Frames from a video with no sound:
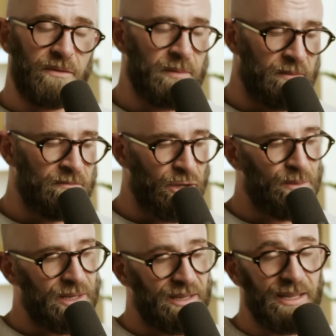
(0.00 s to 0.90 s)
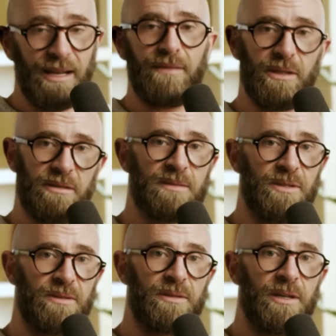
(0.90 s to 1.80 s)
From the moment he left the
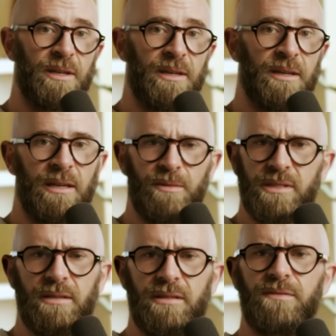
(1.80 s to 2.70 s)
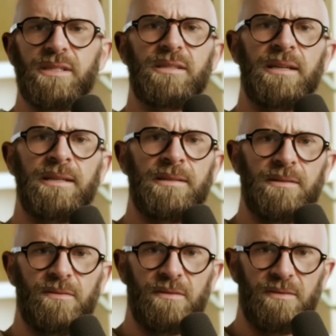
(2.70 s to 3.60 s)
hospital, he was searching for
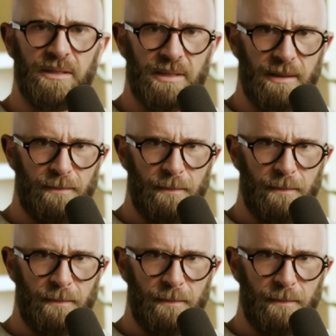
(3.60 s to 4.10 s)
signs of divinity.